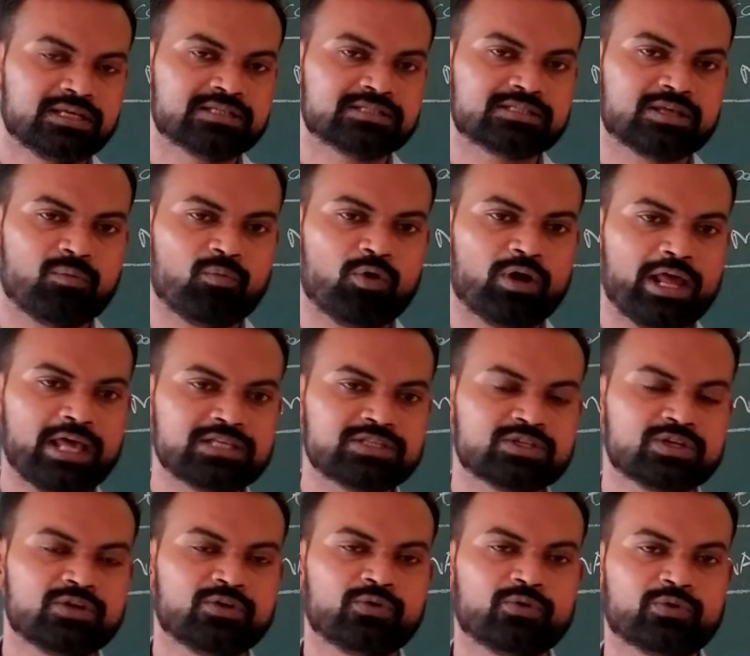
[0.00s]
Someone
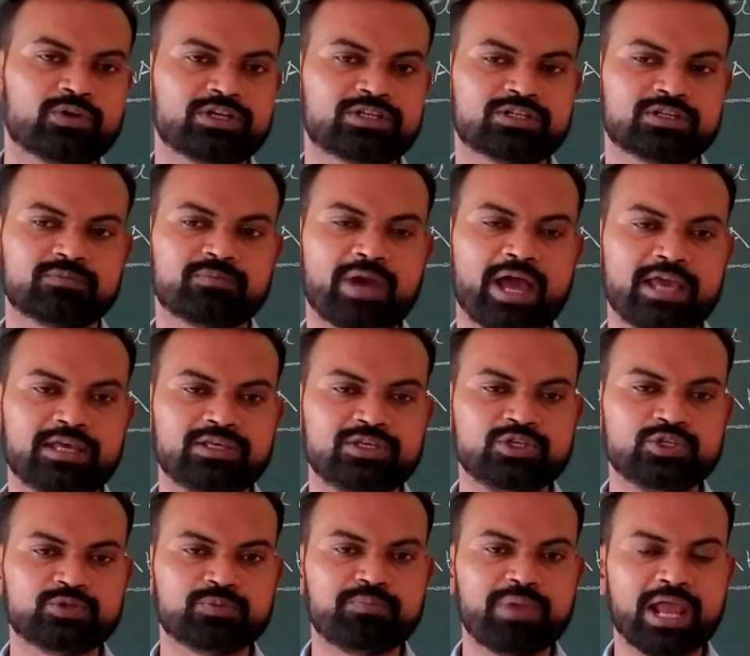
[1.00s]
has written by
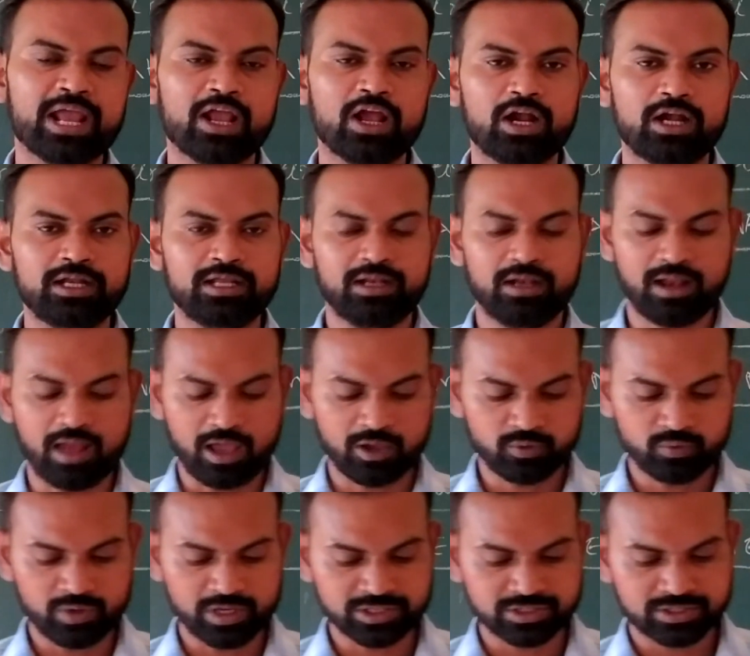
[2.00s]
his Bengali
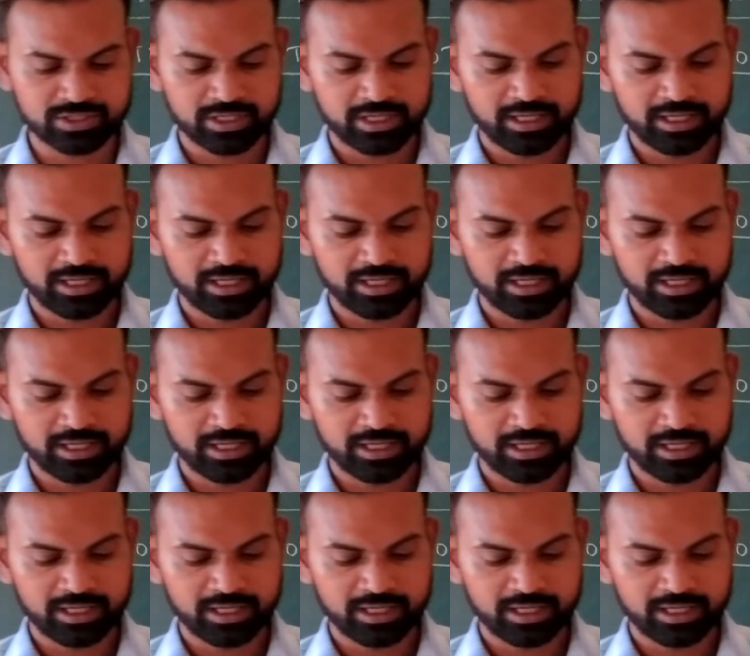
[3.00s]
language.